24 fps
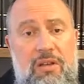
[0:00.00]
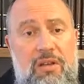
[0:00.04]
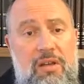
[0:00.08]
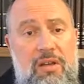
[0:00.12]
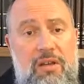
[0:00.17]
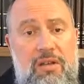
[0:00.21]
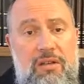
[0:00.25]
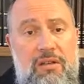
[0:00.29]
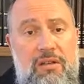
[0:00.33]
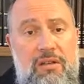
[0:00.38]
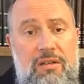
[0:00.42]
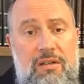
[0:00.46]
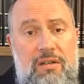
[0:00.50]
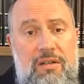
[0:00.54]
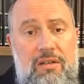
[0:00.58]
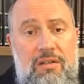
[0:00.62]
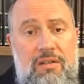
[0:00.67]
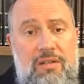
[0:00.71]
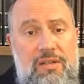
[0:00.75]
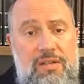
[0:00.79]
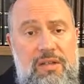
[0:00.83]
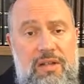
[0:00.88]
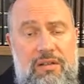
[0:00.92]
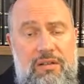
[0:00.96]
and
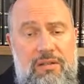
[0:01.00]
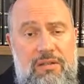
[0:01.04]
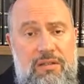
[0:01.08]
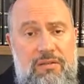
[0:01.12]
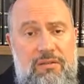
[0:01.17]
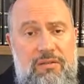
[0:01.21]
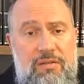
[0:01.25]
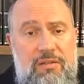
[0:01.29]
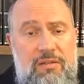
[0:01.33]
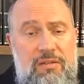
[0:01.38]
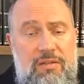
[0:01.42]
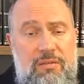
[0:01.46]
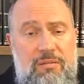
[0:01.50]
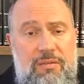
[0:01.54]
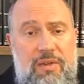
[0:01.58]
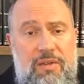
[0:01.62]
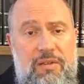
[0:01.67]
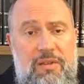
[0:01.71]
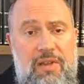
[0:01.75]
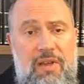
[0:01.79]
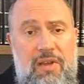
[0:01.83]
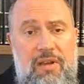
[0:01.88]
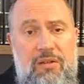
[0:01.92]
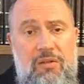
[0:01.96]
there's nothing difficult
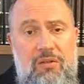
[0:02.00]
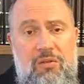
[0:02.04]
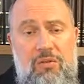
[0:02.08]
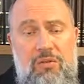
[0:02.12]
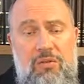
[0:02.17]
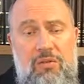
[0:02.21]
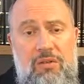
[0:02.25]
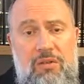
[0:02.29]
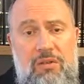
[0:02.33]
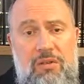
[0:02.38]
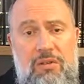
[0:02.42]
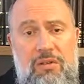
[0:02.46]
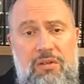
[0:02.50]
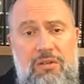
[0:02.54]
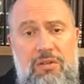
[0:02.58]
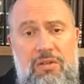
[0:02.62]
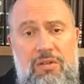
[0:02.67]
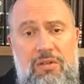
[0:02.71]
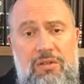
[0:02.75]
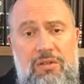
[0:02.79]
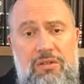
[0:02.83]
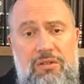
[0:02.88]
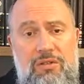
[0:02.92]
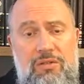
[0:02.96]
about that, and all
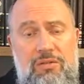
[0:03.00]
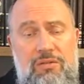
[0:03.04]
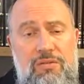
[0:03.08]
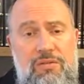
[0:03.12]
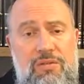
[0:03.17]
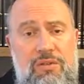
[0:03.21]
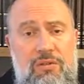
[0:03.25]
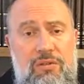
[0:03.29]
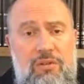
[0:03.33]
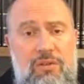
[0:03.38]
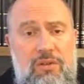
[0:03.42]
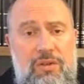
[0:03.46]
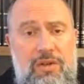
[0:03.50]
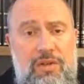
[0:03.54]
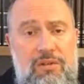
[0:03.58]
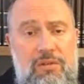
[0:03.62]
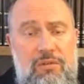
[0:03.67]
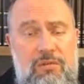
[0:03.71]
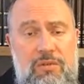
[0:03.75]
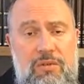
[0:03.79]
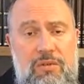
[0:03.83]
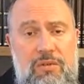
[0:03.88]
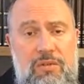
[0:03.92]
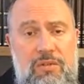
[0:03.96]
Jews all around
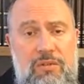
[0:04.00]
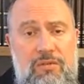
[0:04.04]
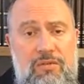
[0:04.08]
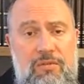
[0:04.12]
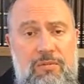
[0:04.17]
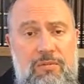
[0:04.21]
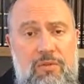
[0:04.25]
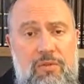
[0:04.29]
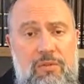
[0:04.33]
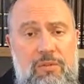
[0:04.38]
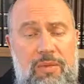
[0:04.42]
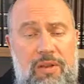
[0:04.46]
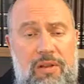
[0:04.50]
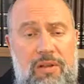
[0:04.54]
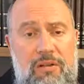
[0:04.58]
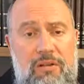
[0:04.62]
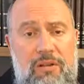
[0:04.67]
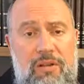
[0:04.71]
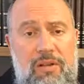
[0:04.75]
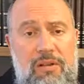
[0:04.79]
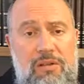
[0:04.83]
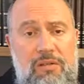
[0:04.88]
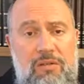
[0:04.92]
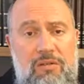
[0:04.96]
the world, from all
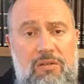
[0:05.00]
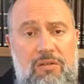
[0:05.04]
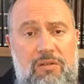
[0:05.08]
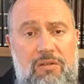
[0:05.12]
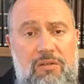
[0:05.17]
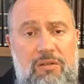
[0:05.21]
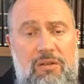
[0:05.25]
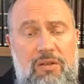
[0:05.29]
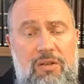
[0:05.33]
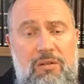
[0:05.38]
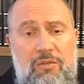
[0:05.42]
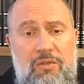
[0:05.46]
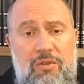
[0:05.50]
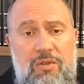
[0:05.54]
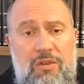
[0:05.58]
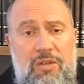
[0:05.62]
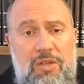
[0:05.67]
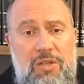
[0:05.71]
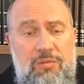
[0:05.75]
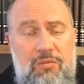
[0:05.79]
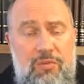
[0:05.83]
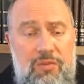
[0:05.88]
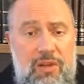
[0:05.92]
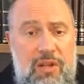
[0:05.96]
backgrounds, all
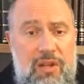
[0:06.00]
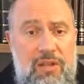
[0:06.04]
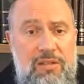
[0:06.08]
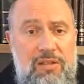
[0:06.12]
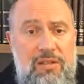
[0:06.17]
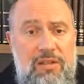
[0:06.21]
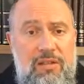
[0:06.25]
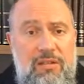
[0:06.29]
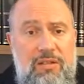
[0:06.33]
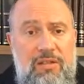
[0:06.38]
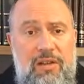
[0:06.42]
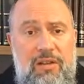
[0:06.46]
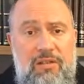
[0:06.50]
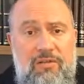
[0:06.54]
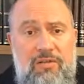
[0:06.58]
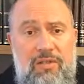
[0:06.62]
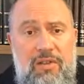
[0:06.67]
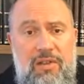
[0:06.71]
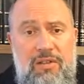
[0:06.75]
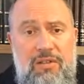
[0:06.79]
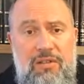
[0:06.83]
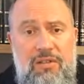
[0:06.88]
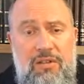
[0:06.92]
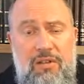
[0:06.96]
communities, pronounce it in that
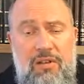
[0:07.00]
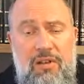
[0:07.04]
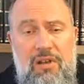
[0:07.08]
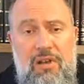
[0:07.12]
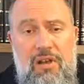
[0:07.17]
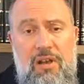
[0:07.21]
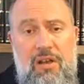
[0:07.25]
fashion.